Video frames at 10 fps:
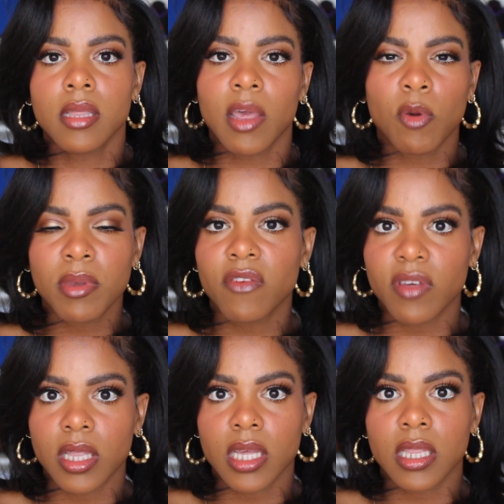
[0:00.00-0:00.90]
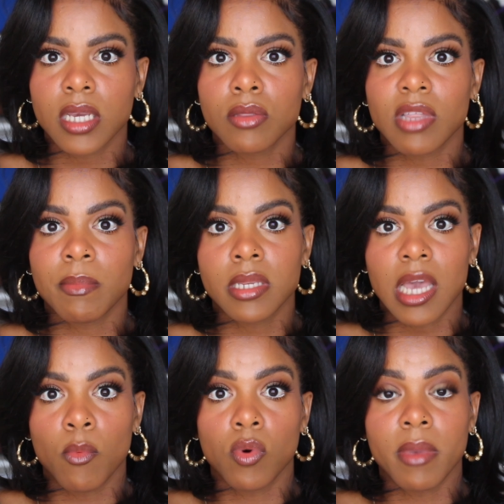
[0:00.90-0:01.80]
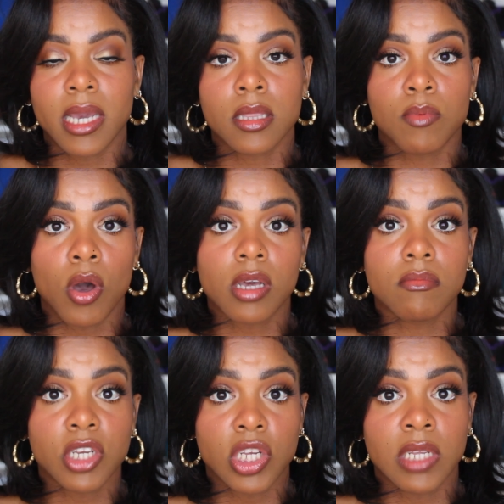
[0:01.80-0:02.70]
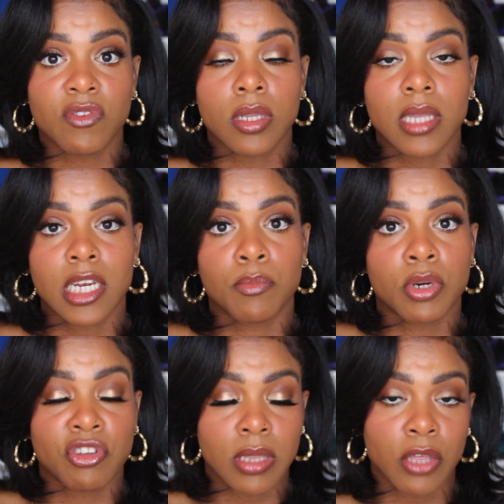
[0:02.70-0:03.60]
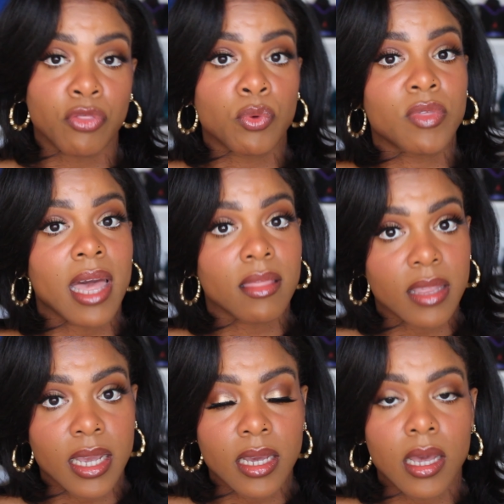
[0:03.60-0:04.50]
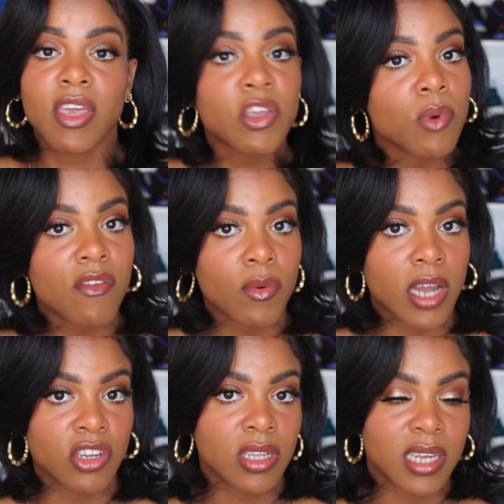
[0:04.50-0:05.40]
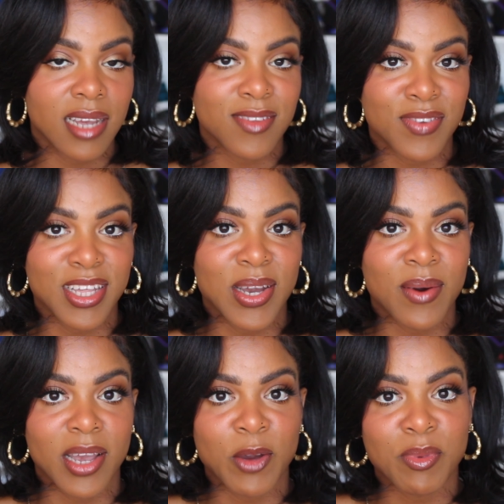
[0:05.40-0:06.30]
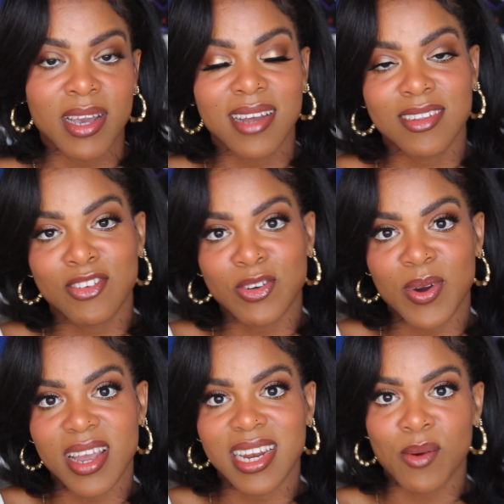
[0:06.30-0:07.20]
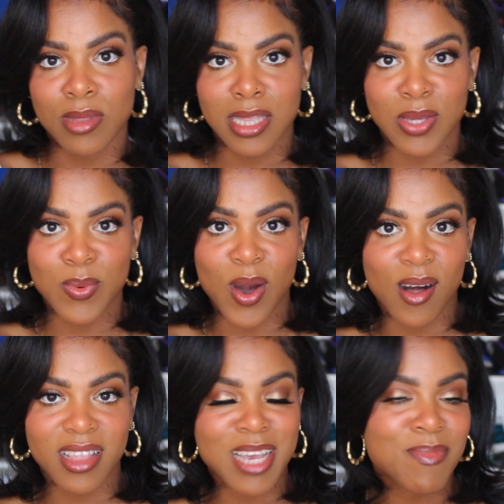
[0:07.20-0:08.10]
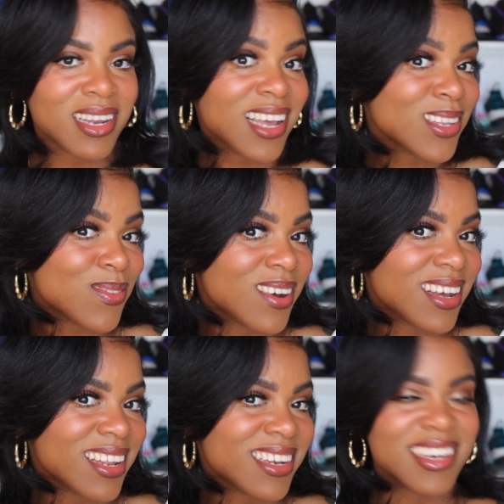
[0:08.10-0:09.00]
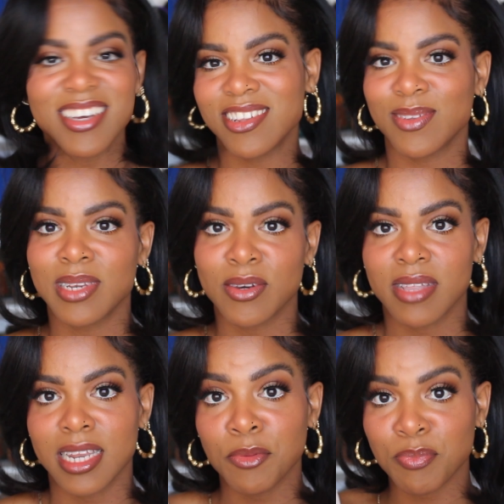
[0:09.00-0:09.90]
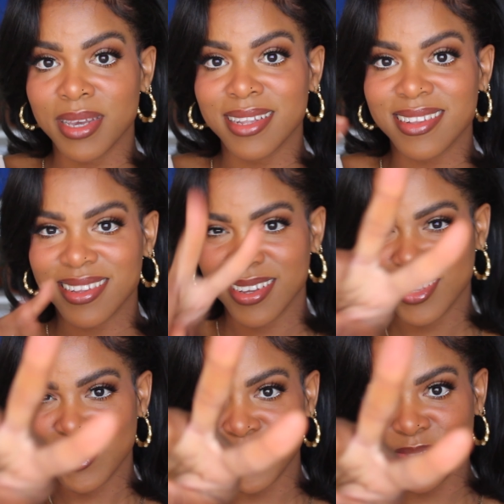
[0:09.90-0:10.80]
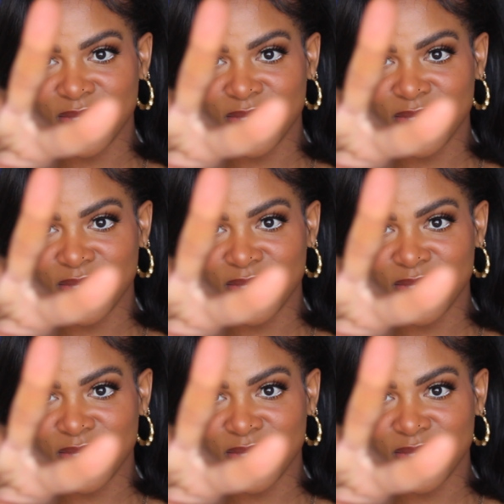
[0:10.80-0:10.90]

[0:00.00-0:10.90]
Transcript: they will be affiliate links, so that means I will make a small commission if you decide to purchase it through that link. Thank you all for watching today's video. I hope you guys enjoy, and I will see you all in my next one. So until then, peace, 2